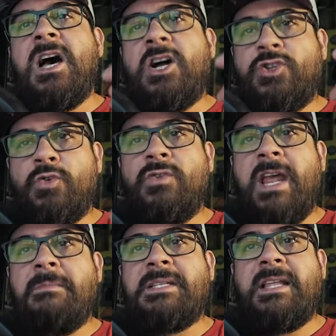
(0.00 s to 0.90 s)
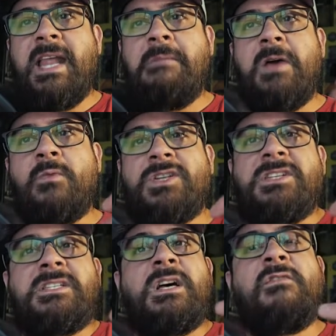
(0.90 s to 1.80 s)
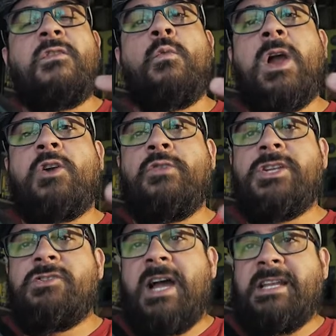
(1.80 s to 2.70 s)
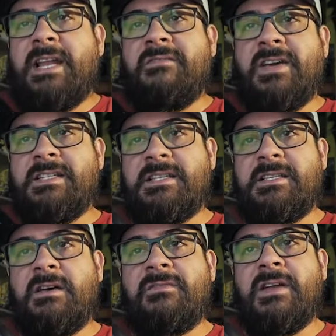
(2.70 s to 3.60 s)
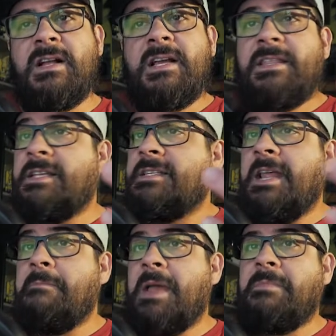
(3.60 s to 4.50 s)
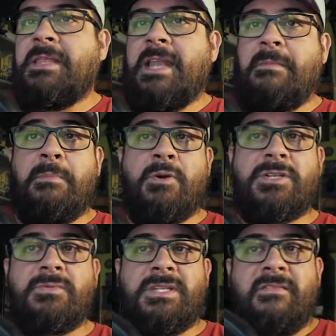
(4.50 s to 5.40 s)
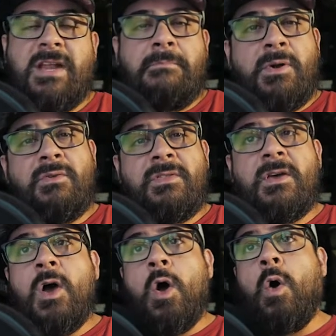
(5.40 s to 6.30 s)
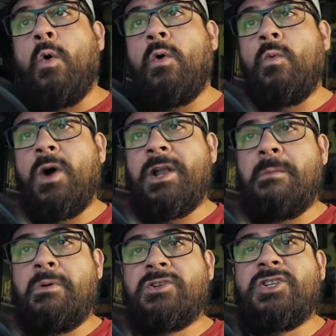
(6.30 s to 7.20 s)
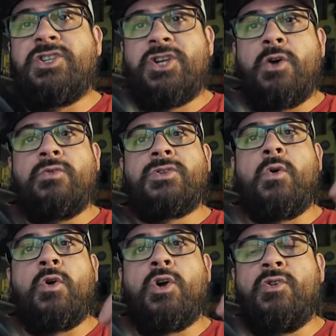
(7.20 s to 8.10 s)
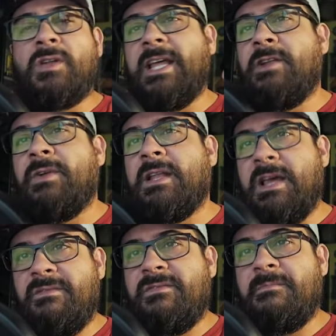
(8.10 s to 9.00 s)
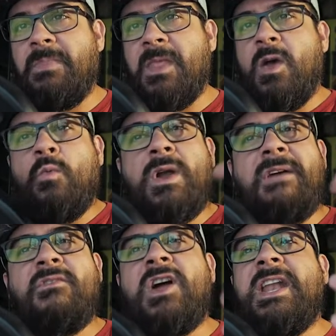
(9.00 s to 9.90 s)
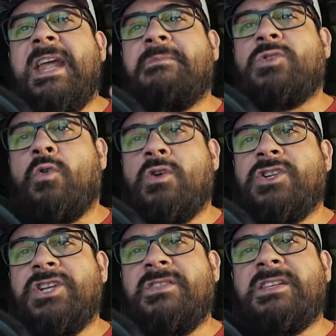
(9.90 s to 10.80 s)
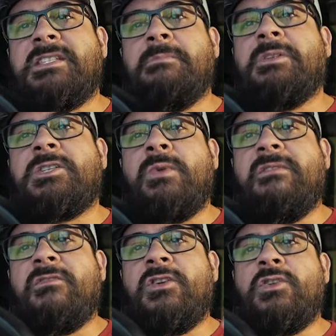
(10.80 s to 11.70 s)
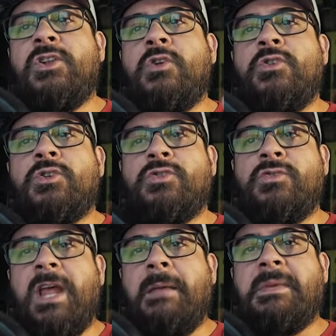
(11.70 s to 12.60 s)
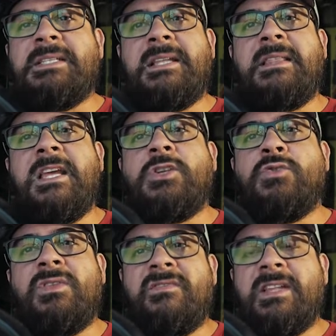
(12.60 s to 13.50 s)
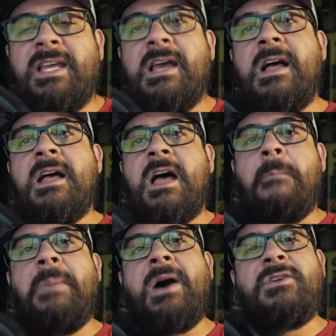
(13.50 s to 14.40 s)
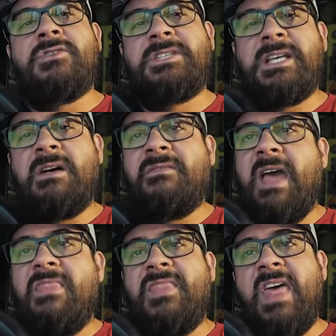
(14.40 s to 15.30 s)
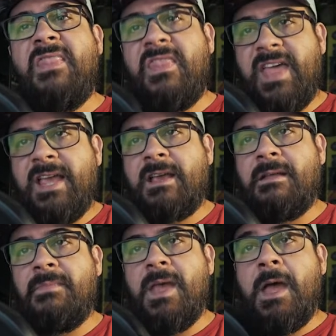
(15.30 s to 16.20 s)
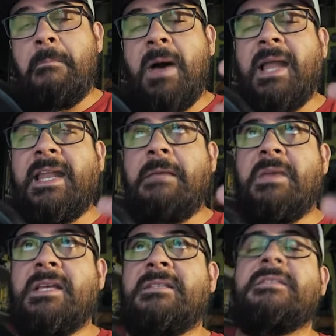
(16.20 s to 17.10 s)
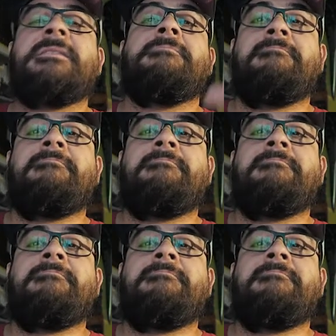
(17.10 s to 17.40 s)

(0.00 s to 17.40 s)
A true name is the name by which a self-aware creature identifies itself. This name might be the name a person was given at birth, or one a person chose or earned later in life. Whatever a name's origin, the simplest way for you to know your true name is to think truthfully about yourself and then think, my name is...